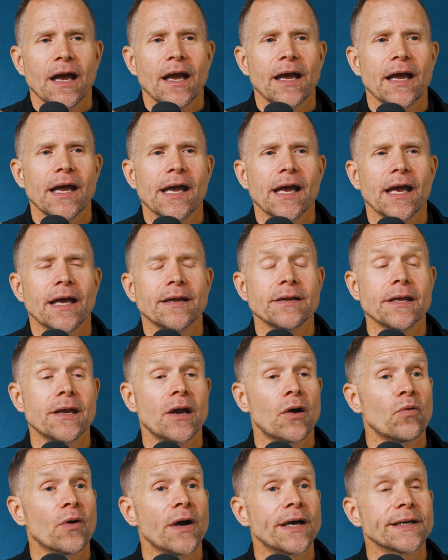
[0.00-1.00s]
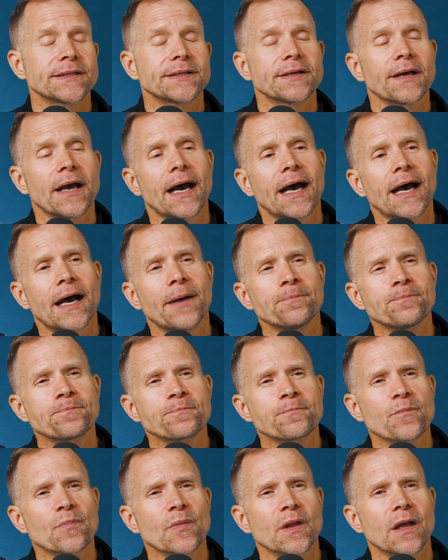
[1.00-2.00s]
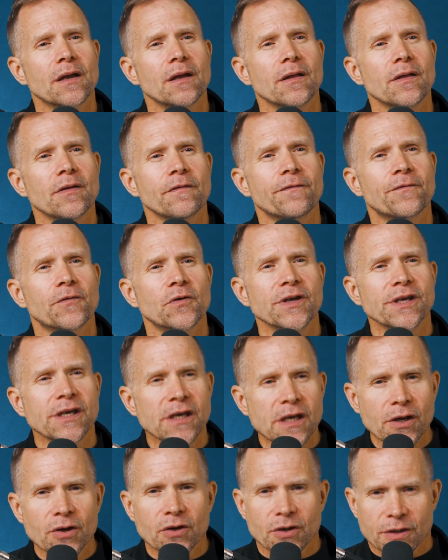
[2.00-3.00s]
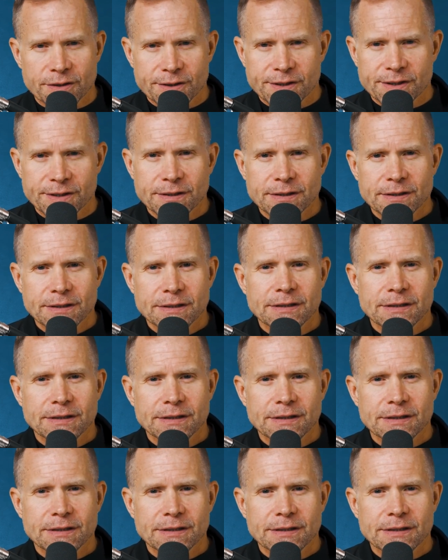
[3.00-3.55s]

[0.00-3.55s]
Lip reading: And you know what? For years,